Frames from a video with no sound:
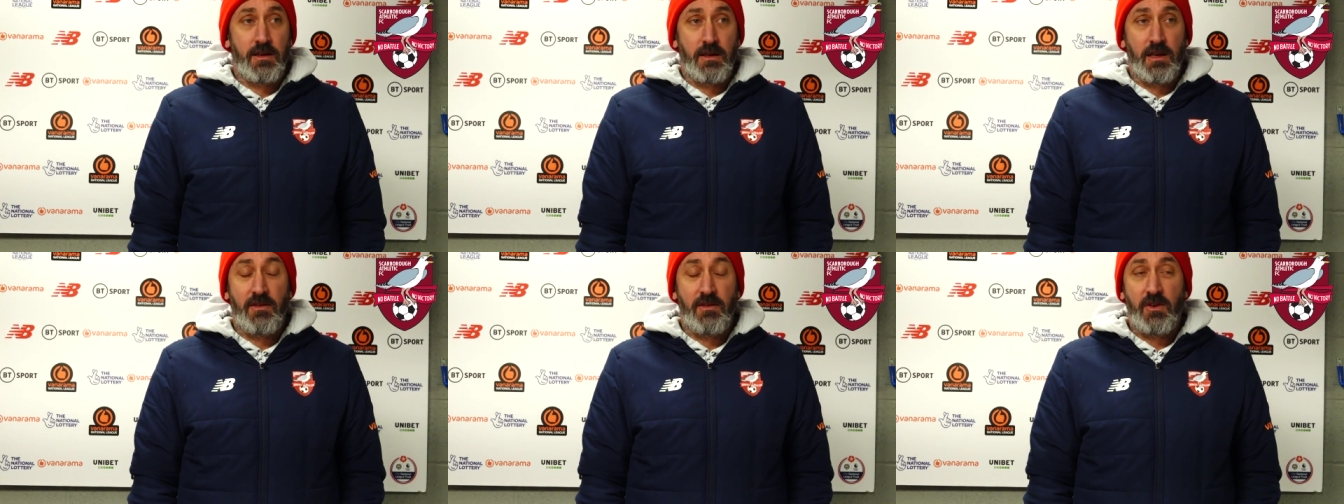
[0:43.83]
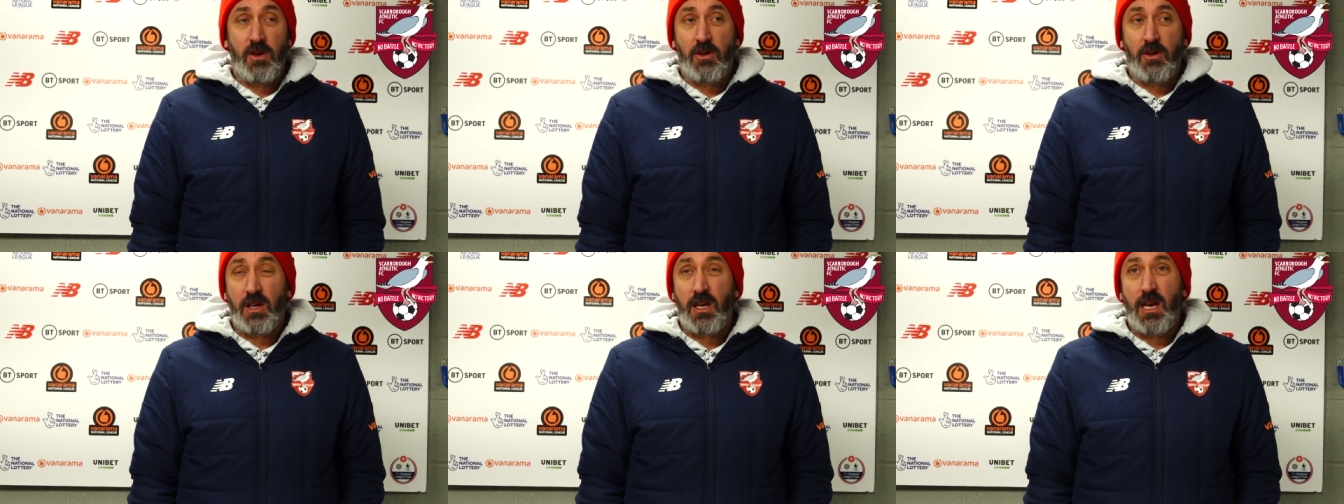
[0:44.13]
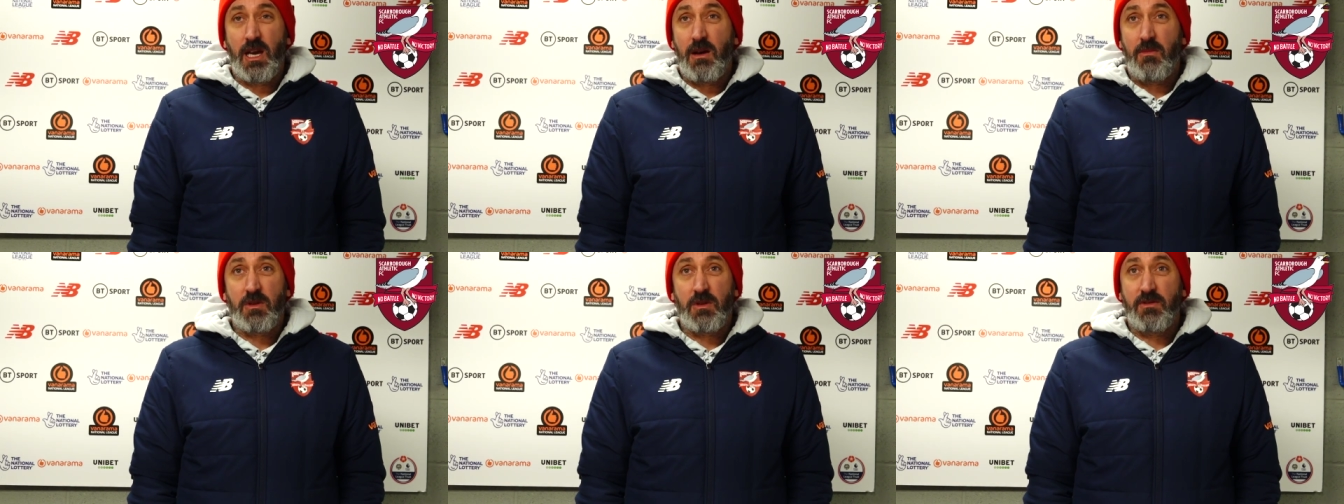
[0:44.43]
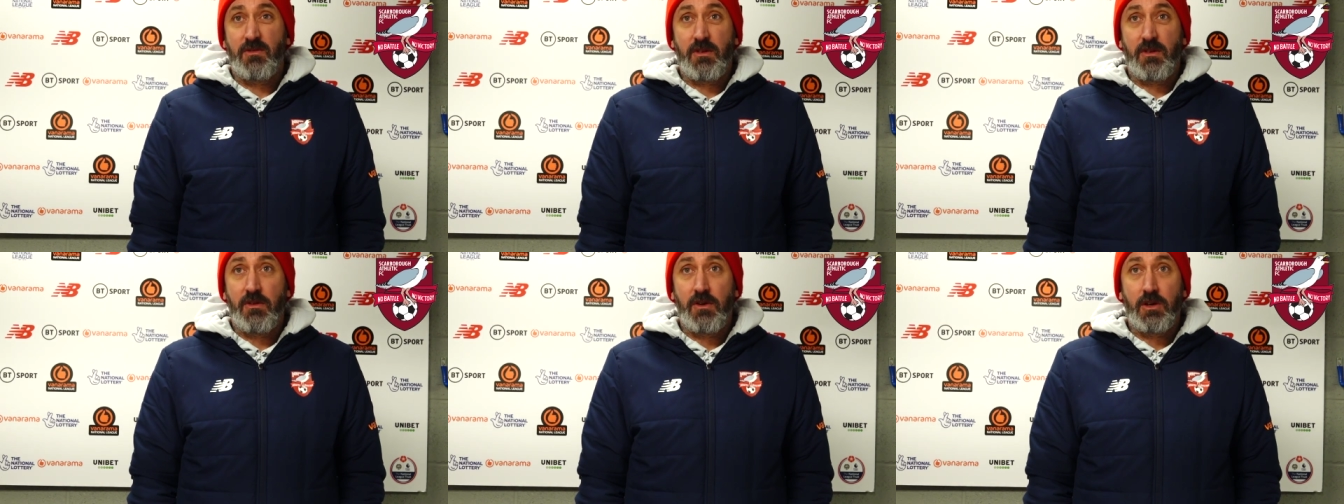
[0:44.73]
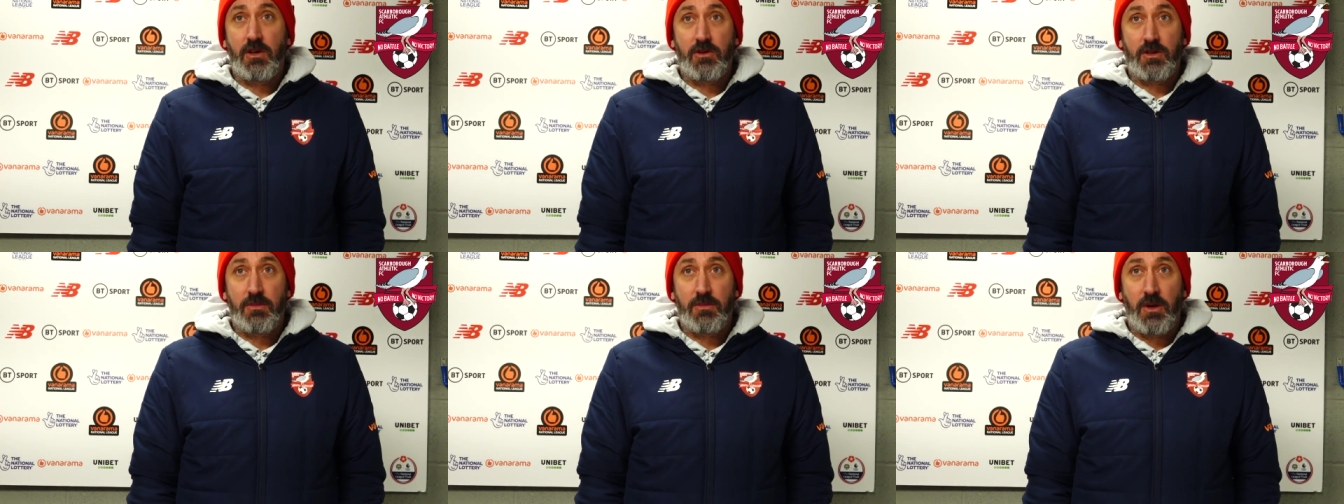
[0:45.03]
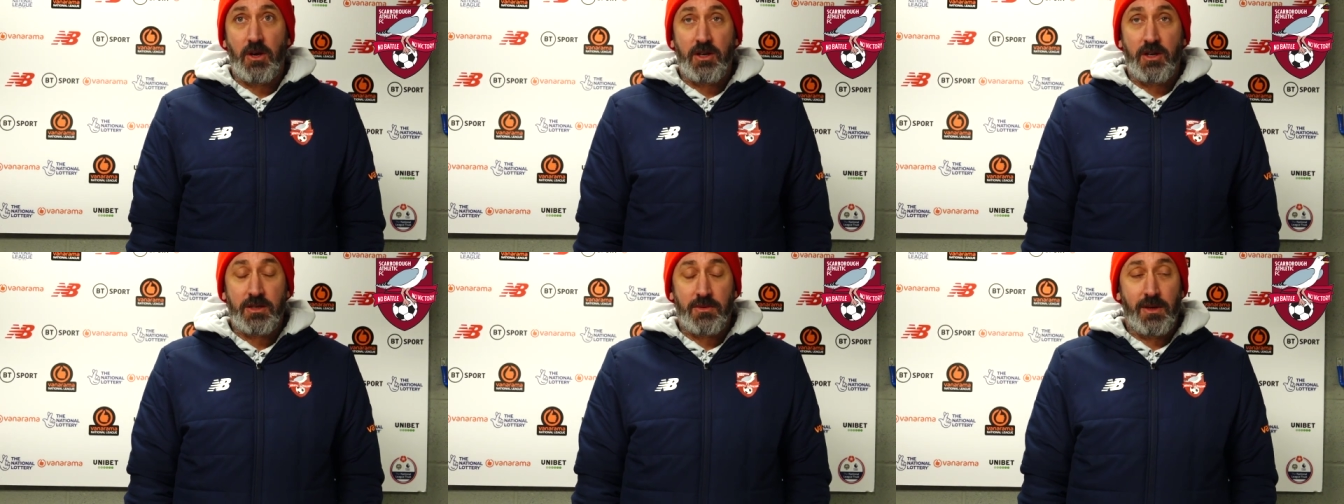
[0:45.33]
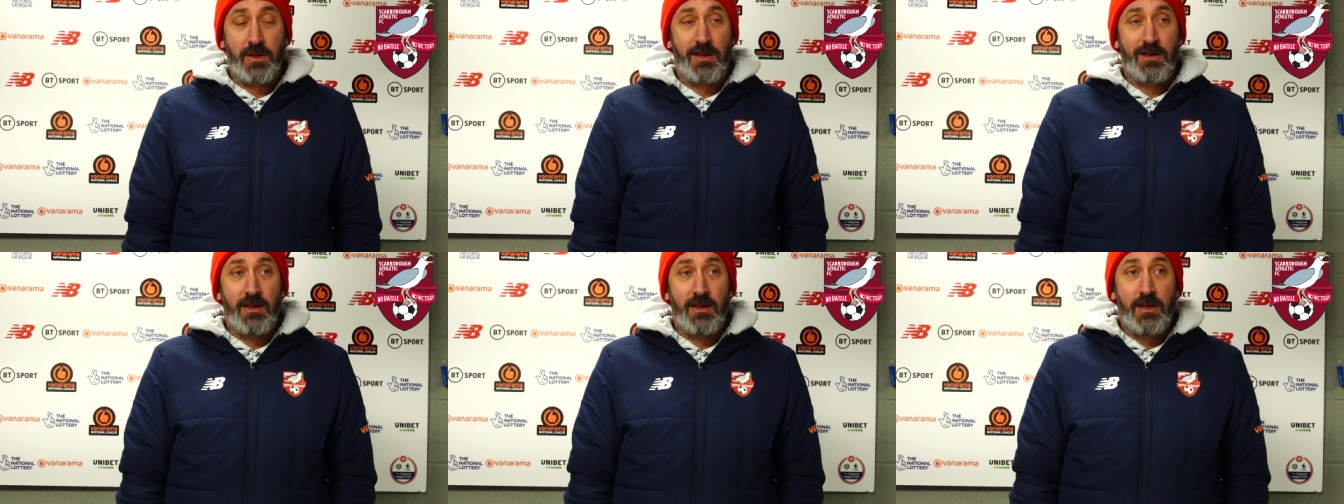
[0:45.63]
even though the game wasn't very good, to be honest
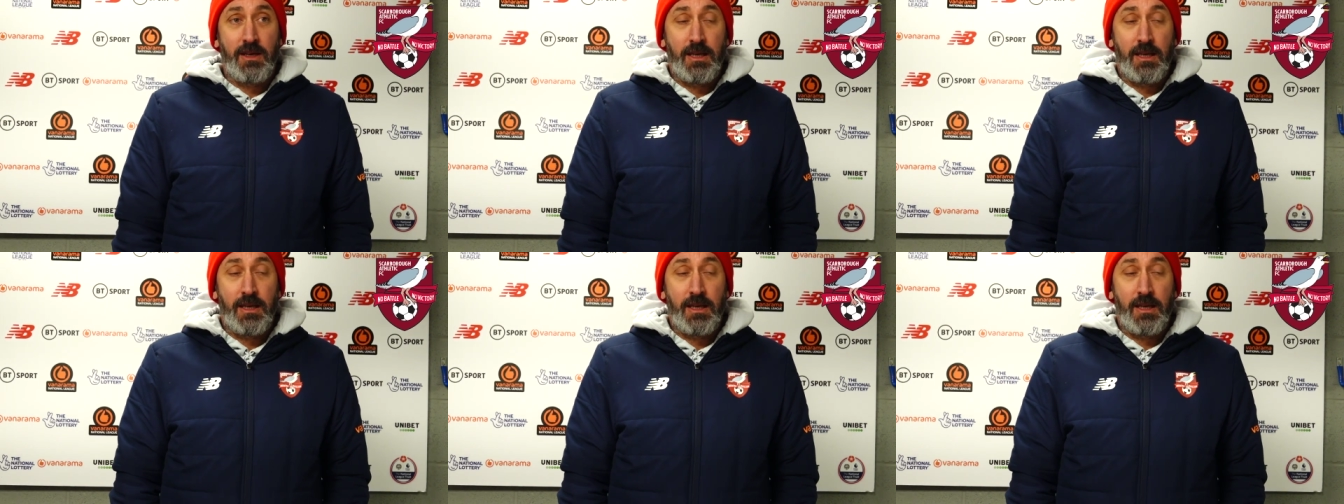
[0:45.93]
with you.